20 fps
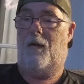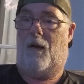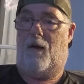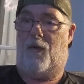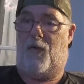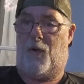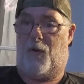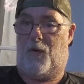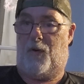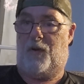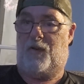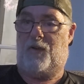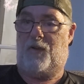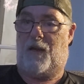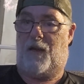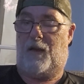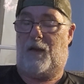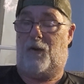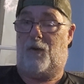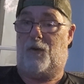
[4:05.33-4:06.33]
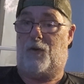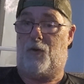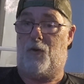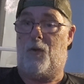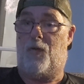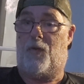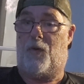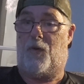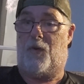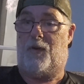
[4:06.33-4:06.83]
a 32nd or 2
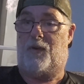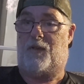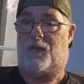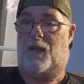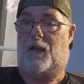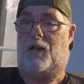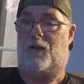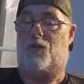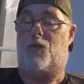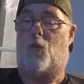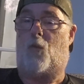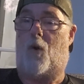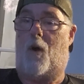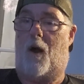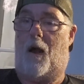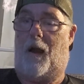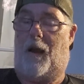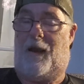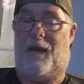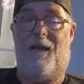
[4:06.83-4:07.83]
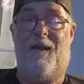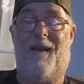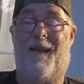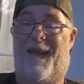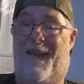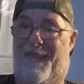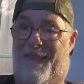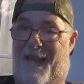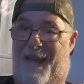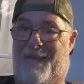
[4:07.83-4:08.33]
32nds wide.
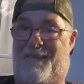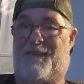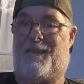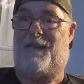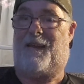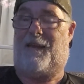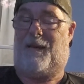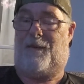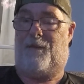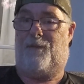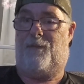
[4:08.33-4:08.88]
That's it.